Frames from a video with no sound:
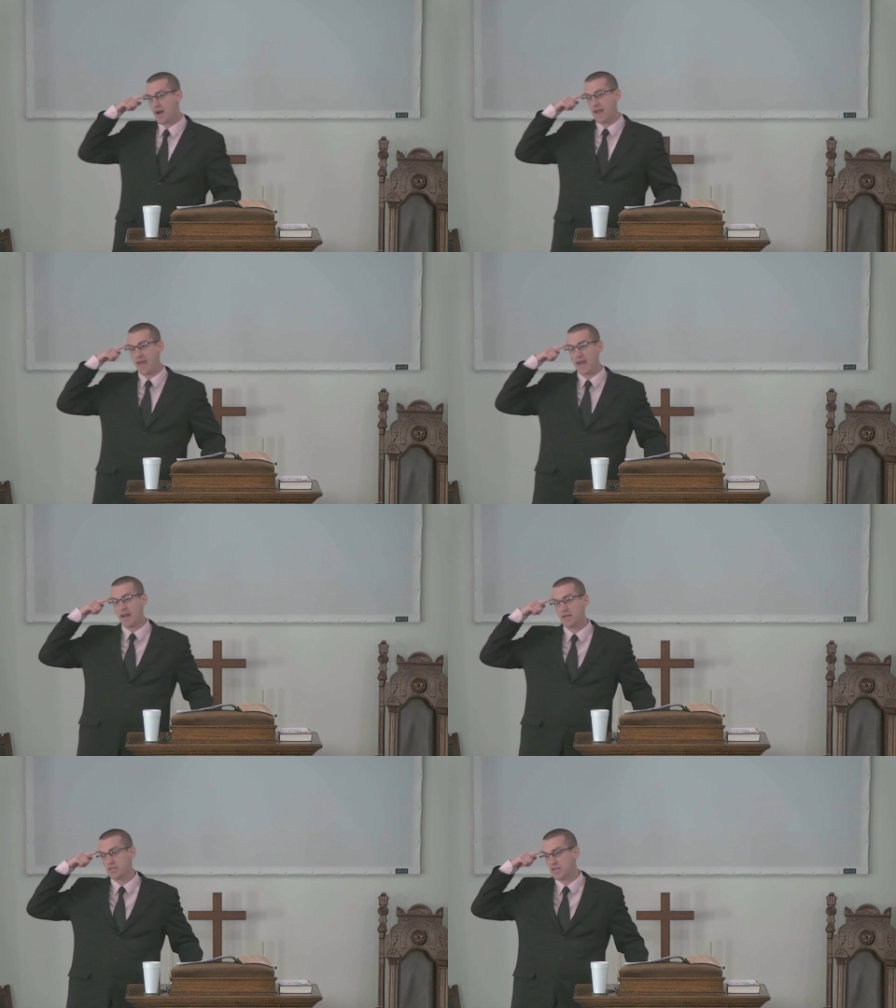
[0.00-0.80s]
to my
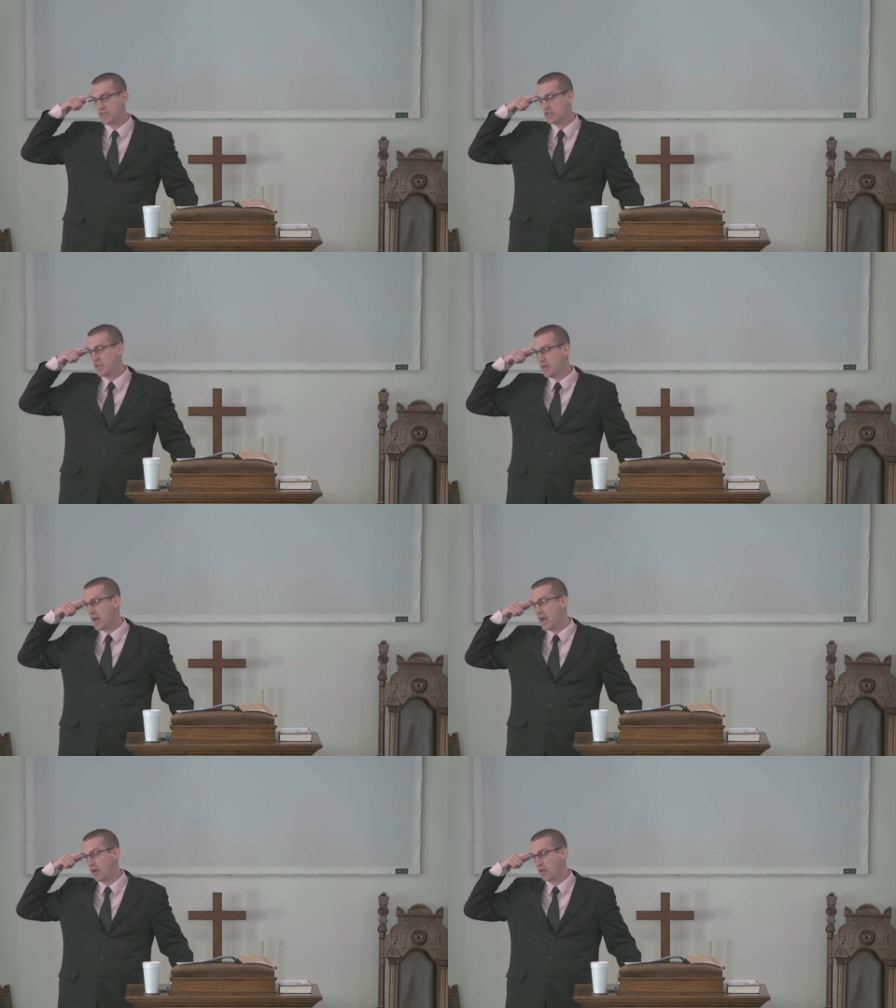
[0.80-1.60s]
head and says,
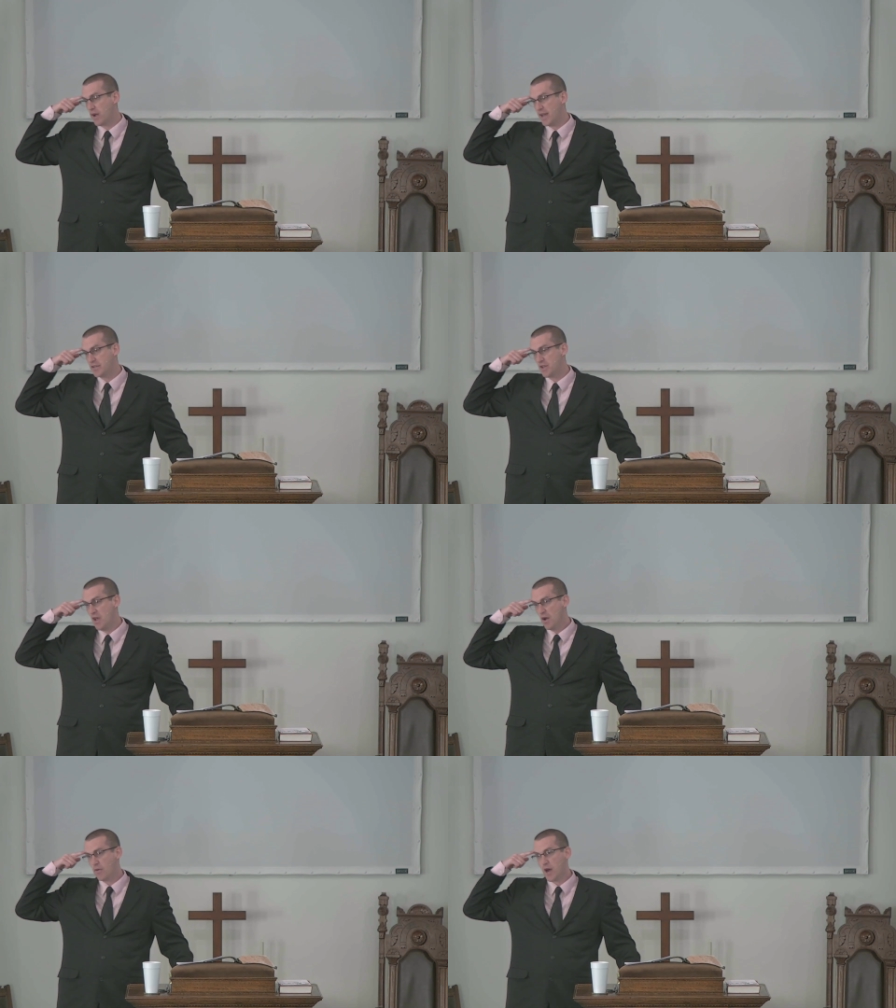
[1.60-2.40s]
Deny Christ
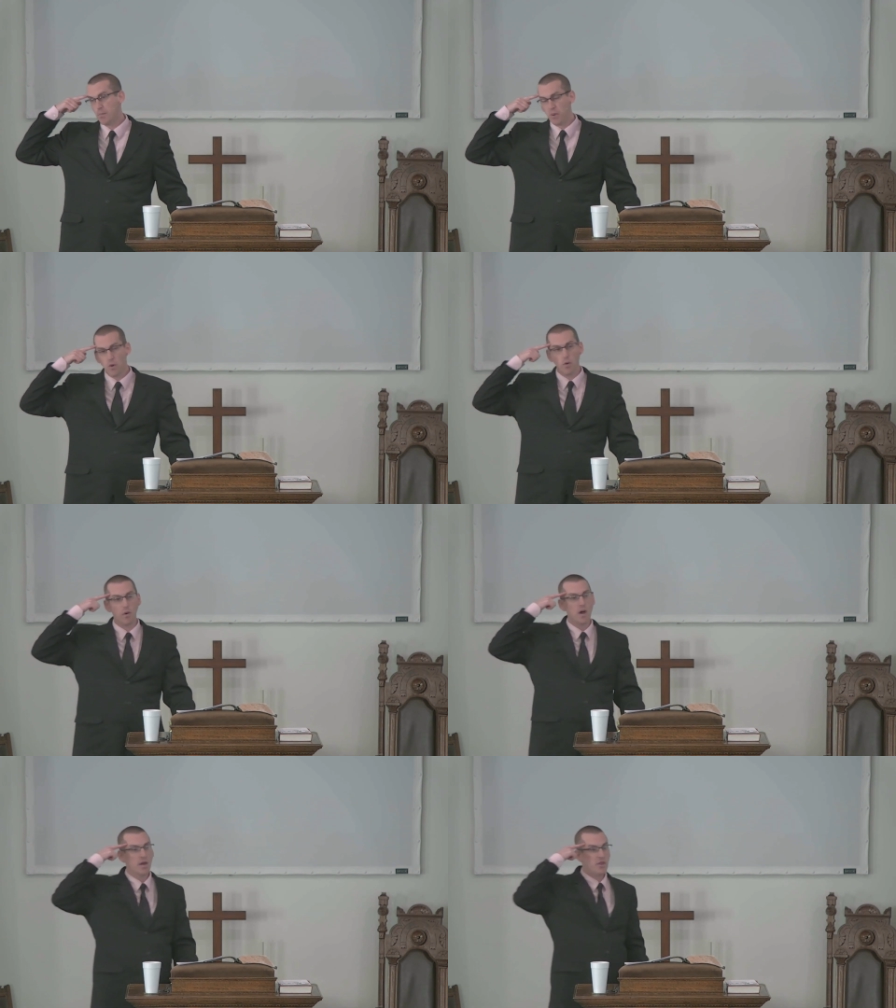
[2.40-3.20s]
or I'll
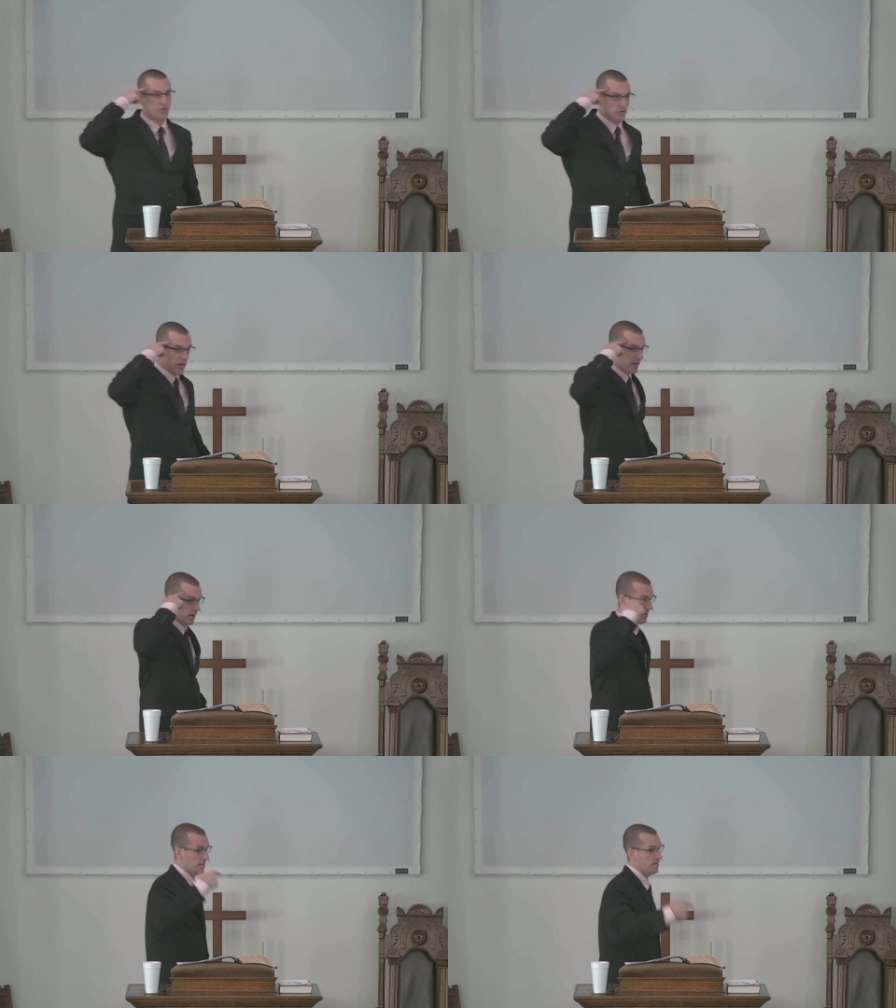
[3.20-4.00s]
pull the
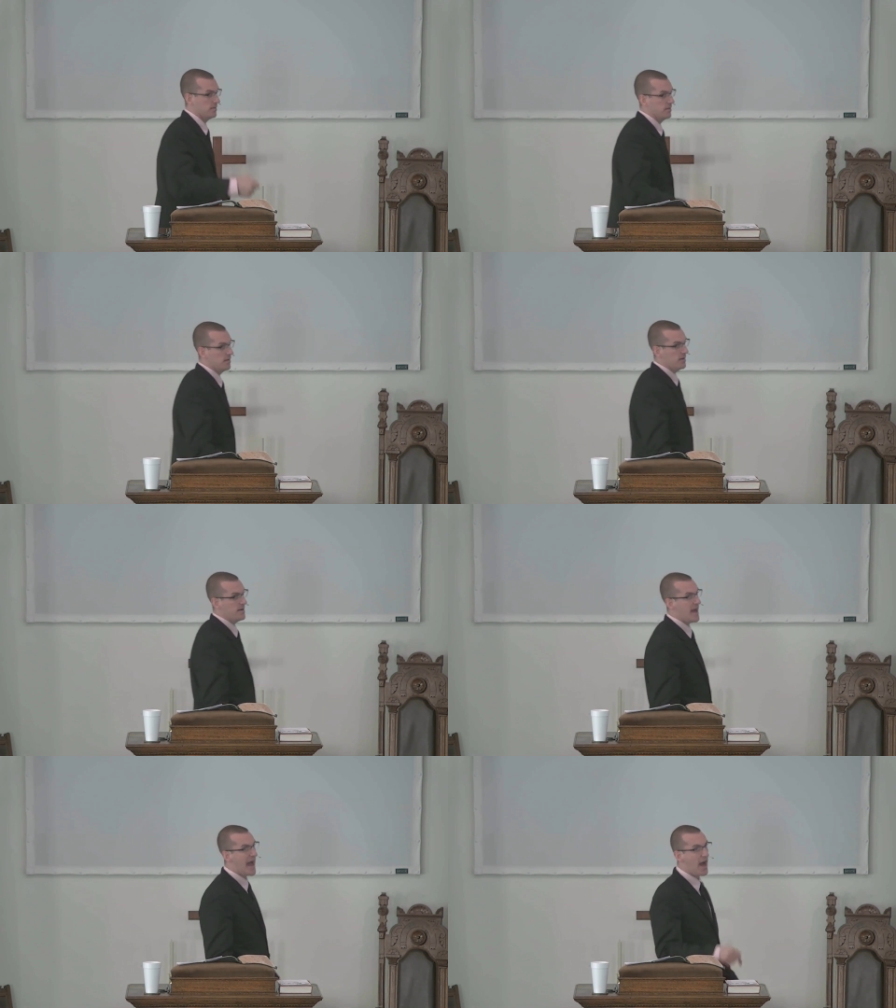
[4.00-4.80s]
trigger?
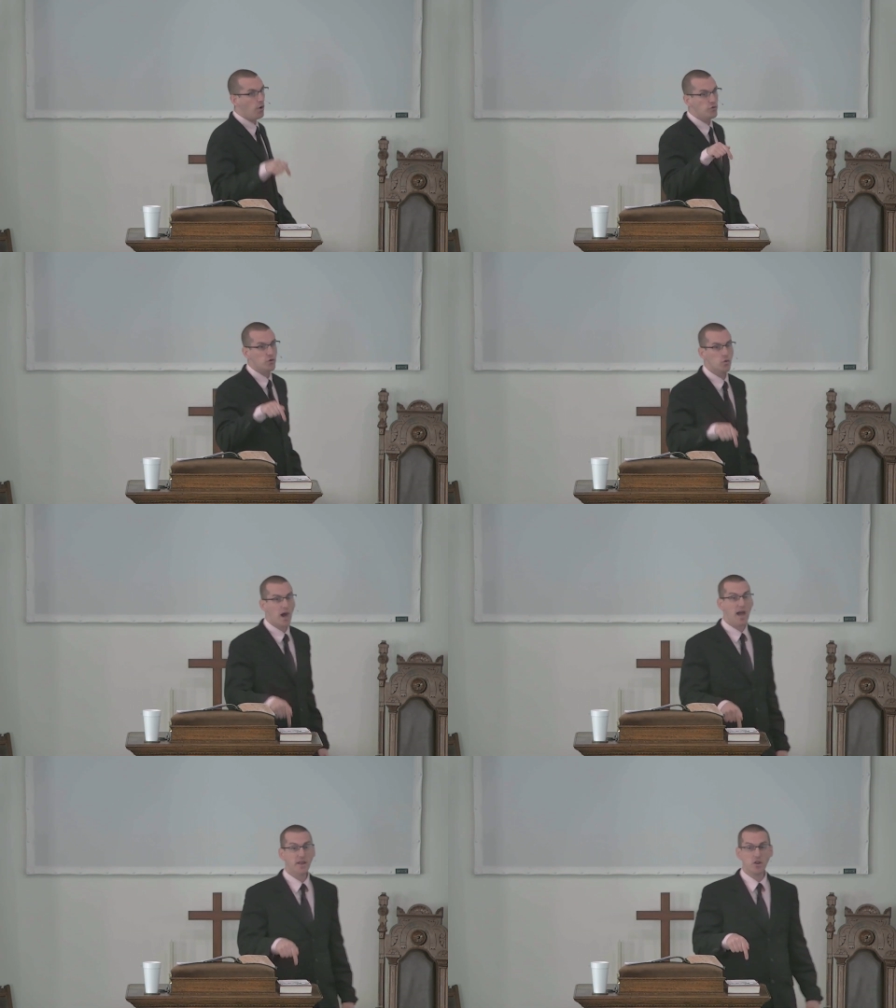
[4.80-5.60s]
How
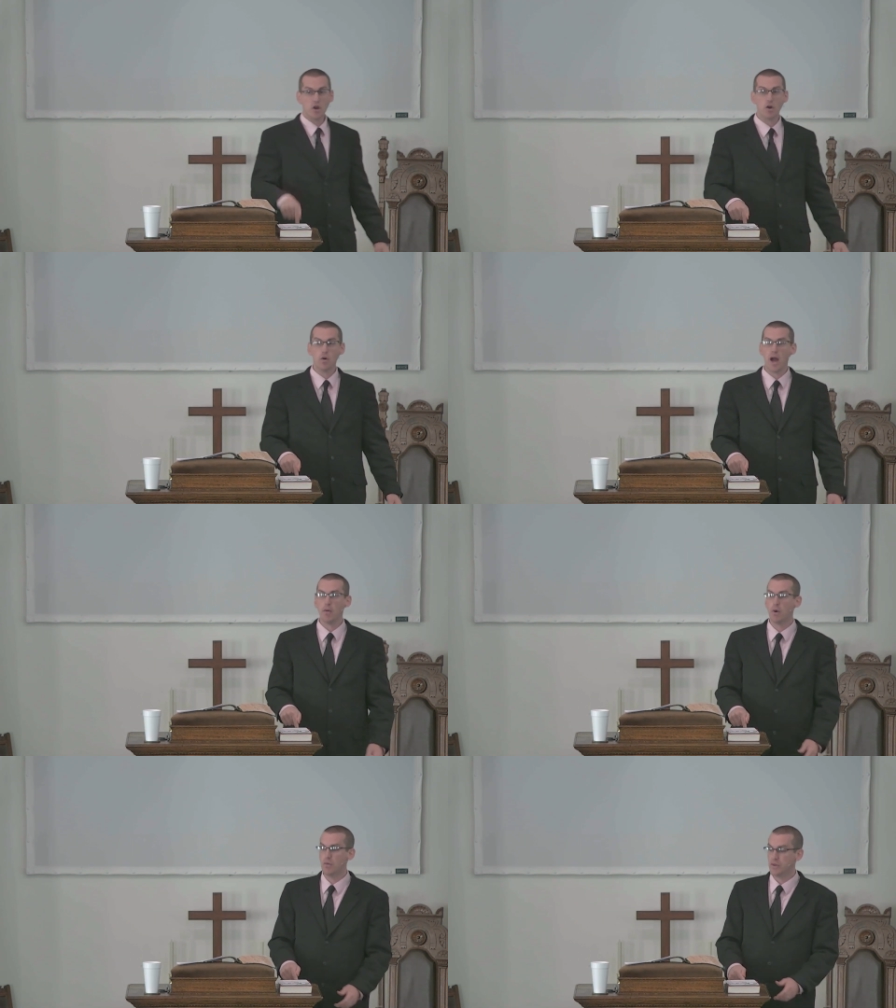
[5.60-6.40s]
do I know
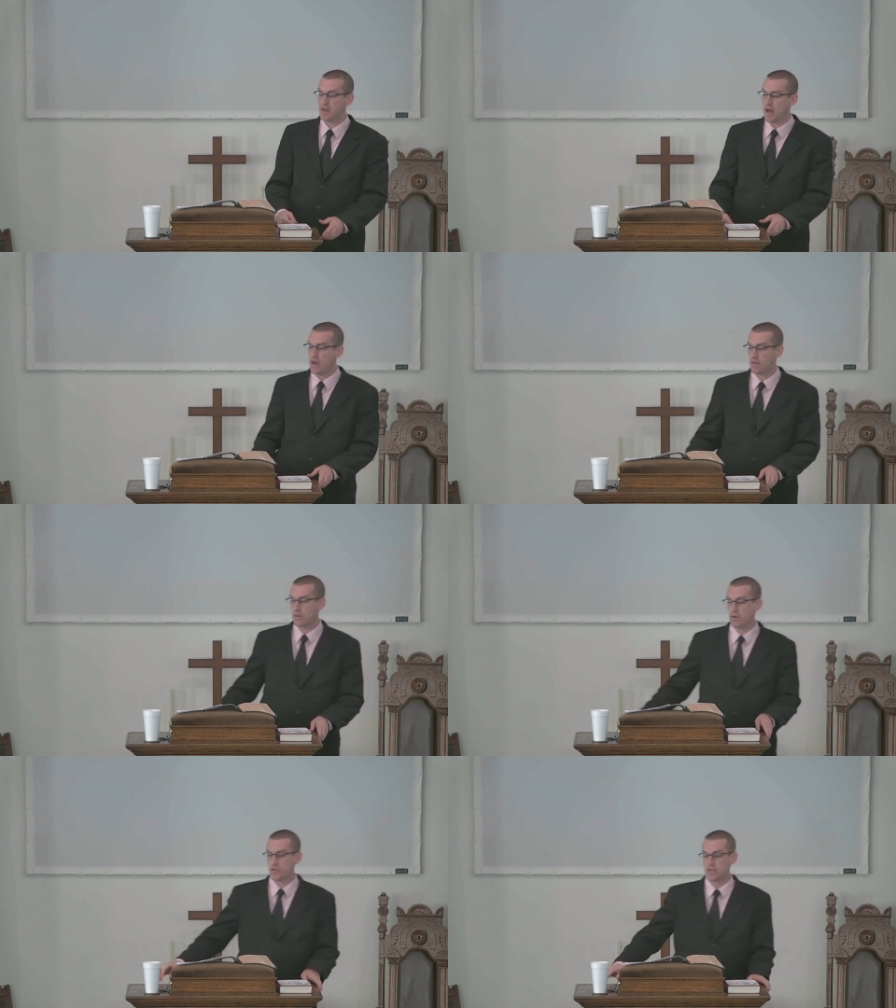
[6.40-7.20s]
I won't deny
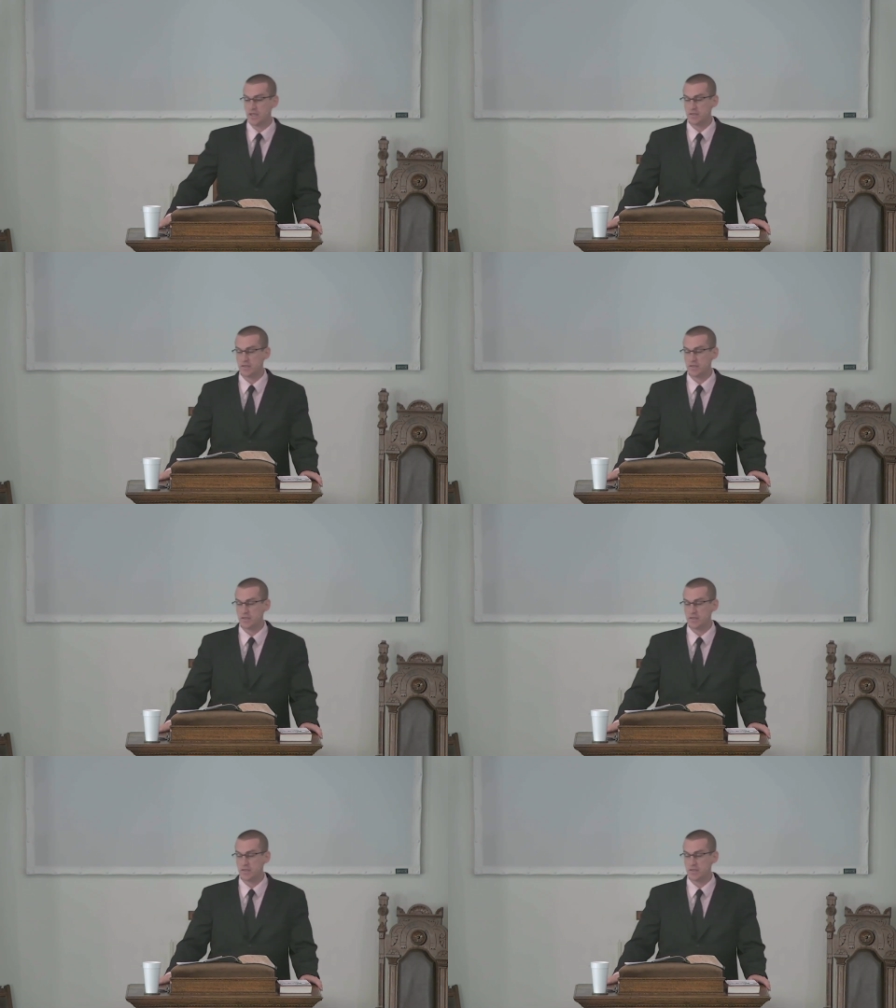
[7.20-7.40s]
the Lord